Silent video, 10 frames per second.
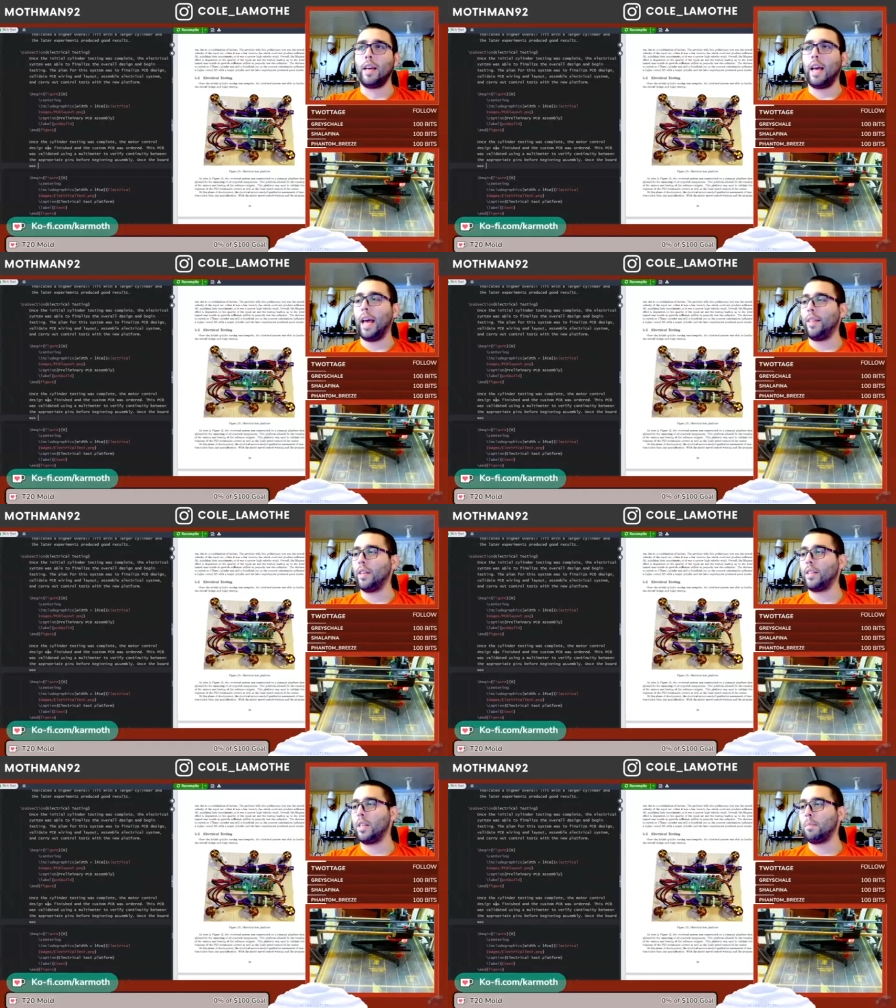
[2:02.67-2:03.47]
And
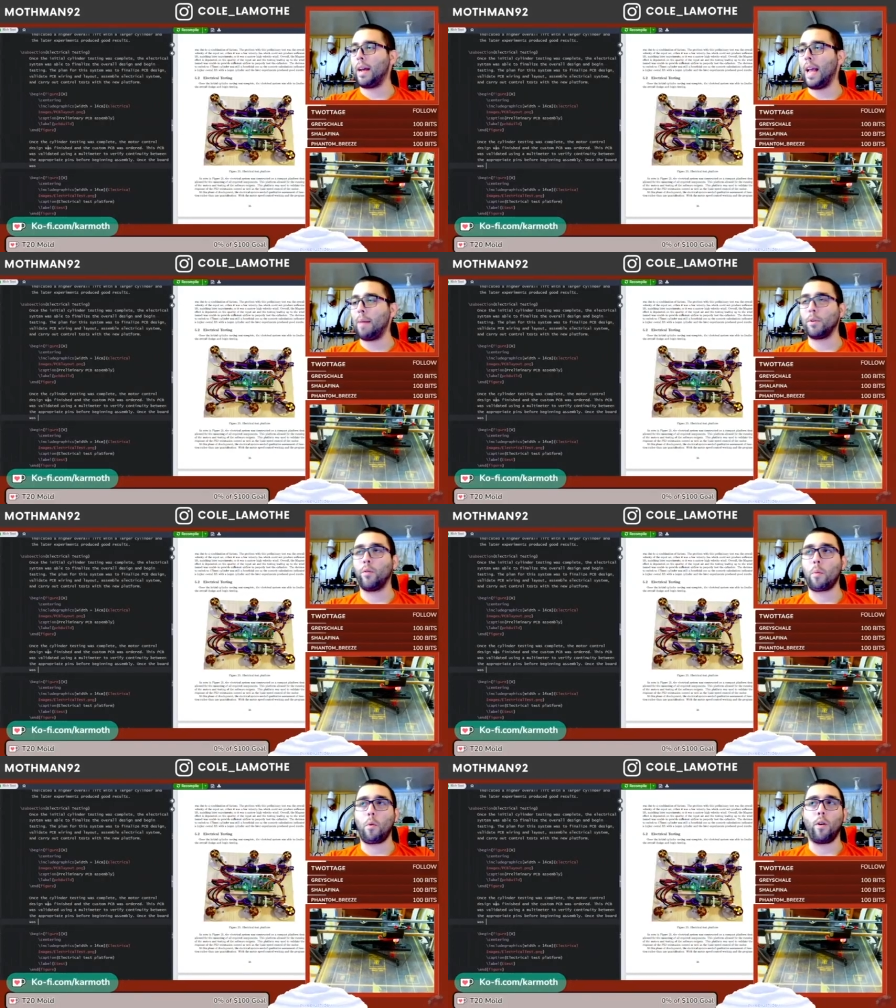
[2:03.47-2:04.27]
this is my capstone
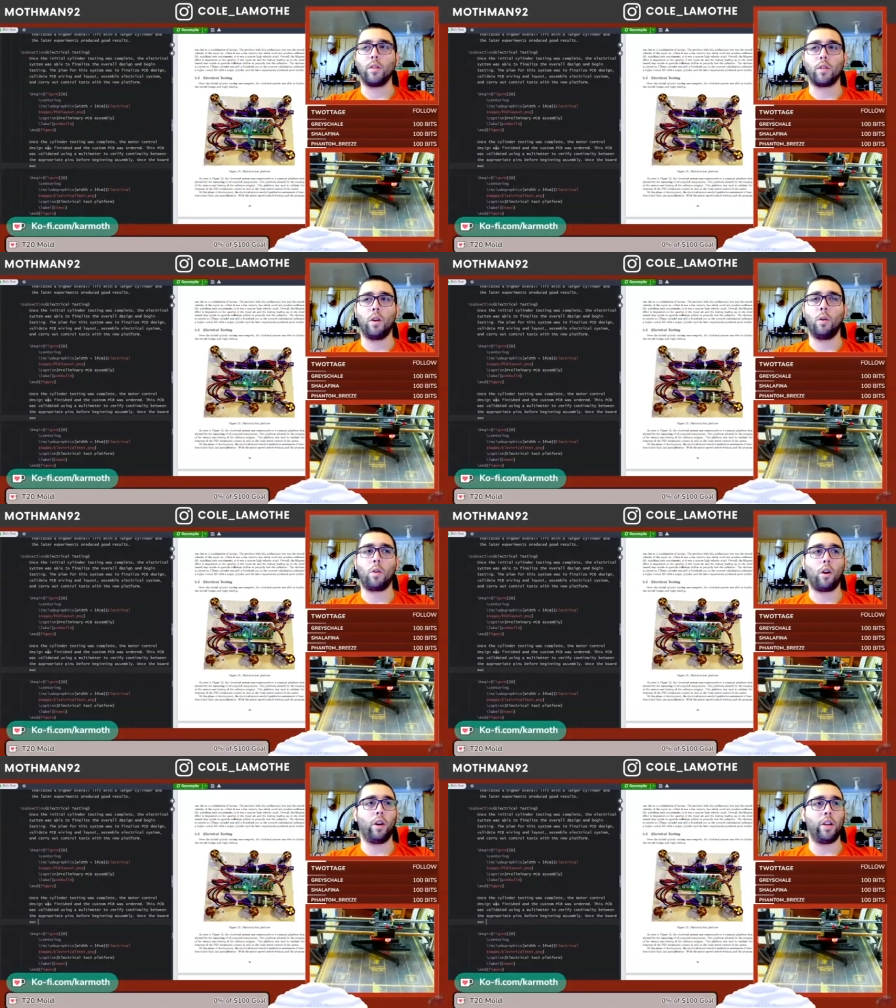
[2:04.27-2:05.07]
report. So
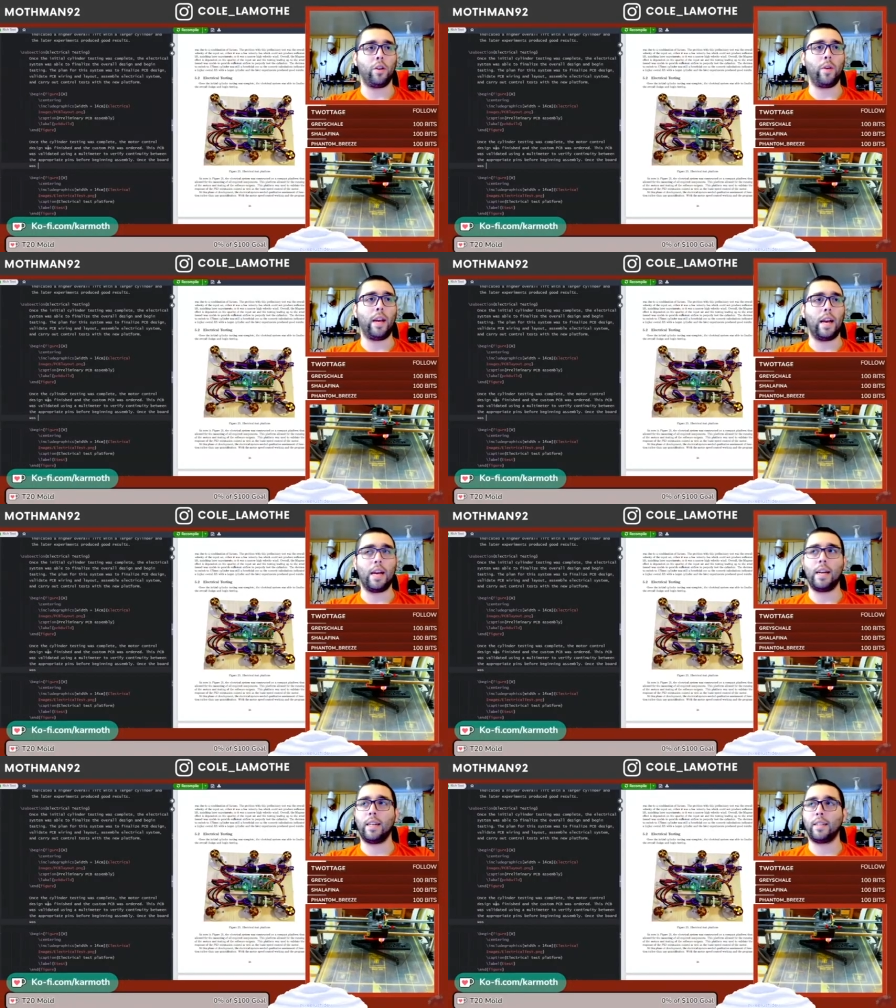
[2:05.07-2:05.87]
currently doing
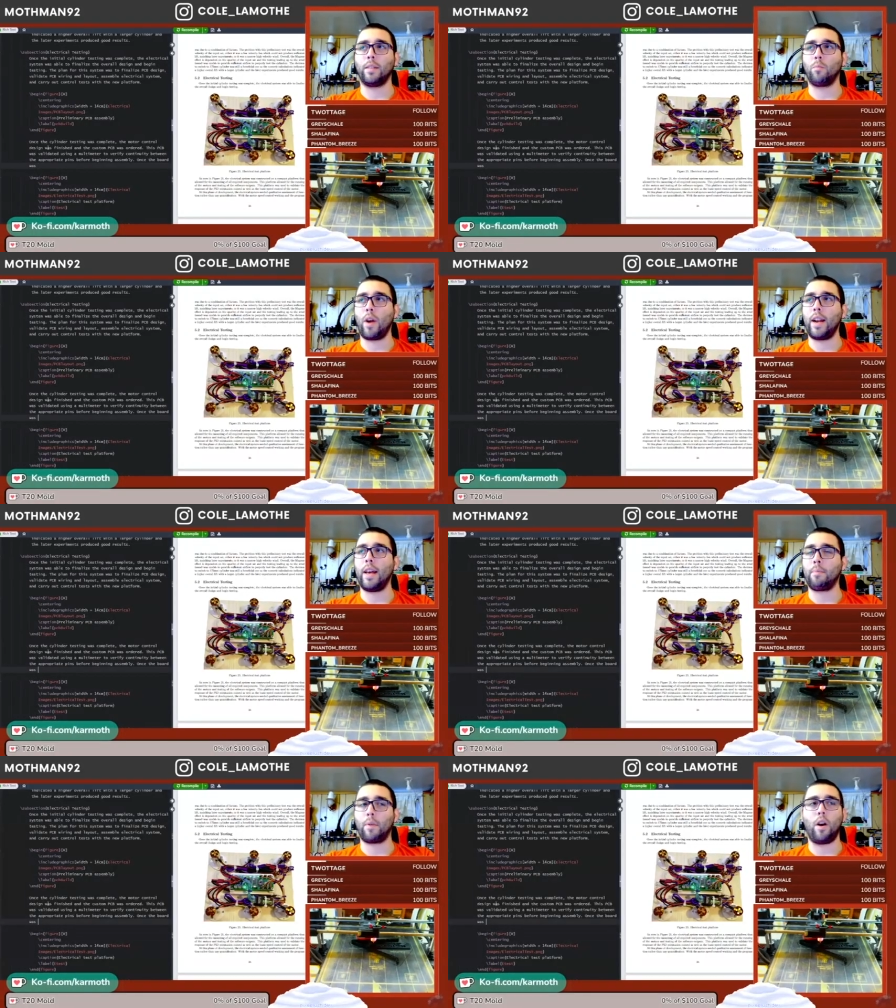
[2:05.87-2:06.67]
some
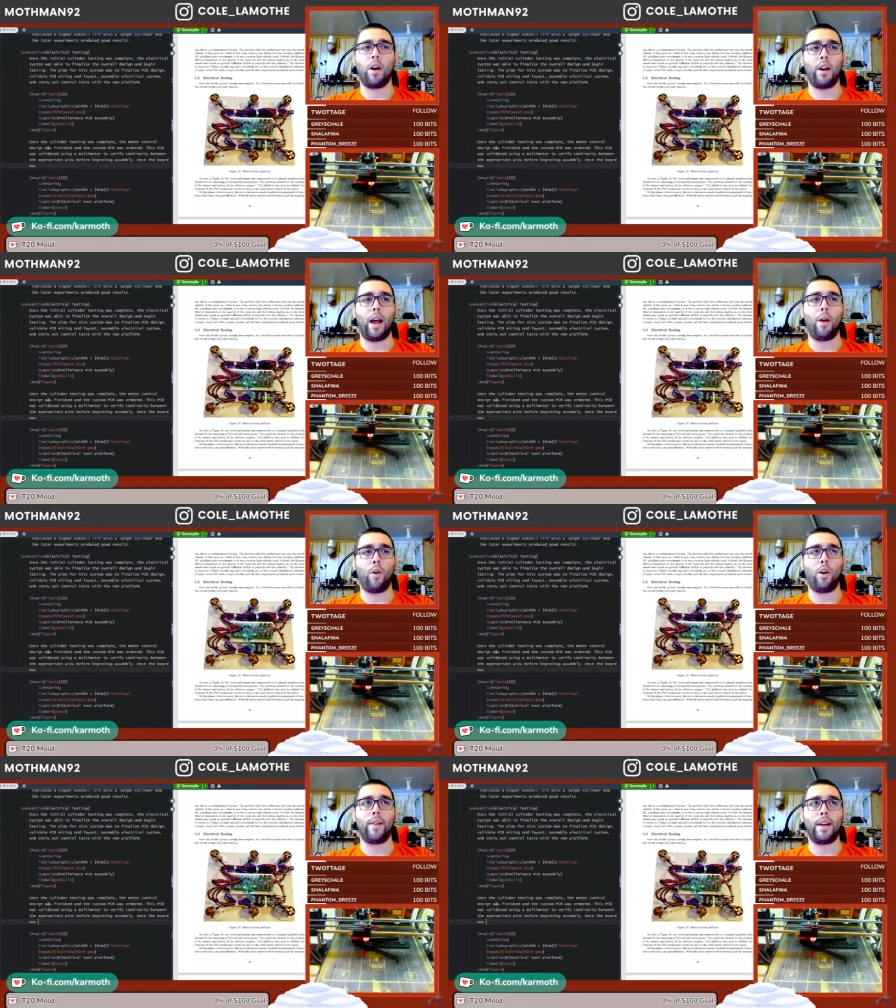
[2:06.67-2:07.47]
write-up on
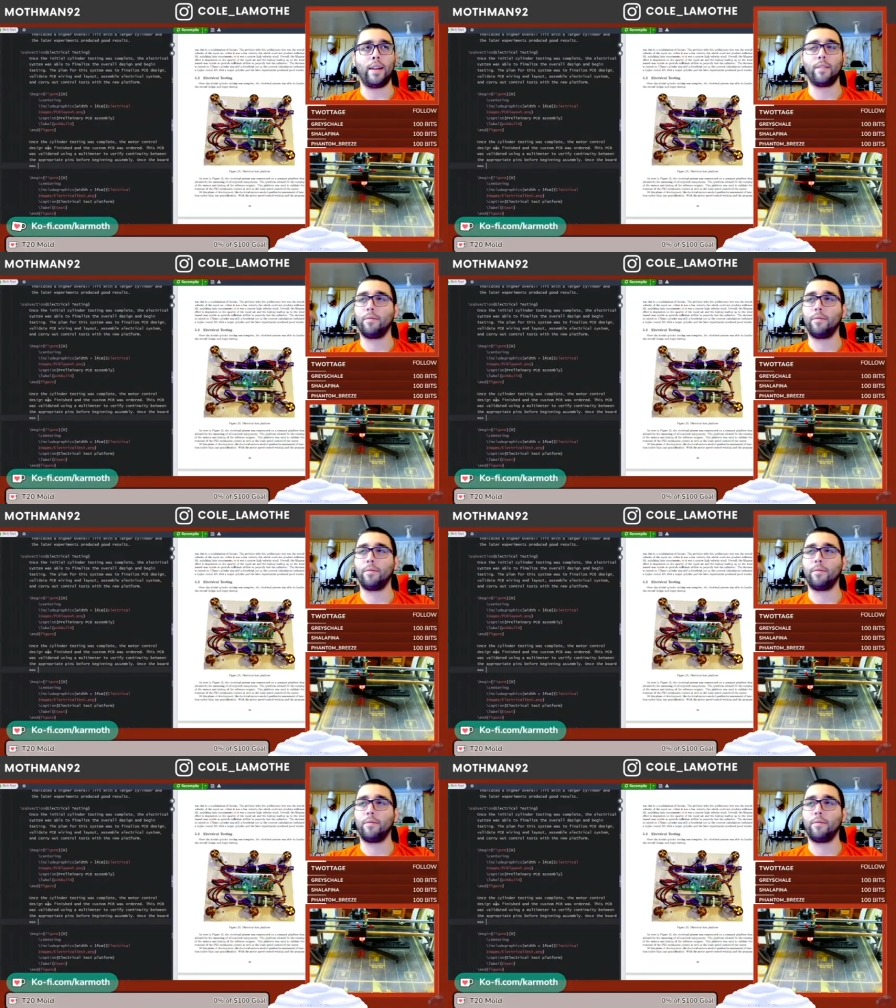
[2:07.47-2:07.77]
our